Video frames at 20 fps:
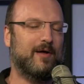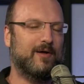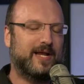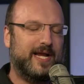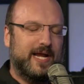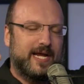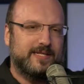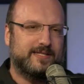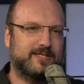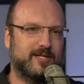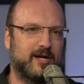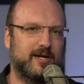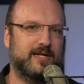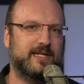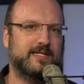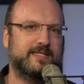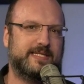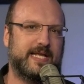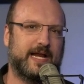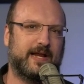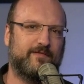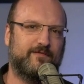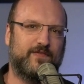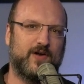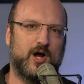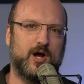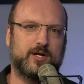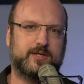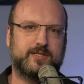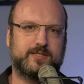we're going to get started in a second,
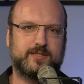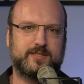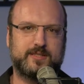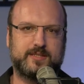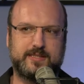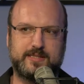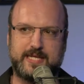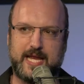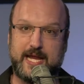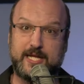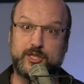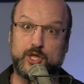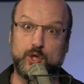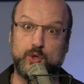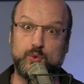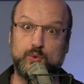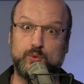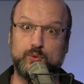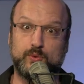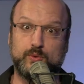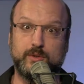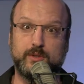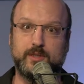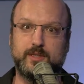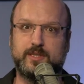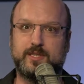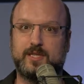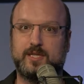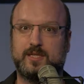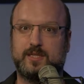folks. Right. Stay tuned.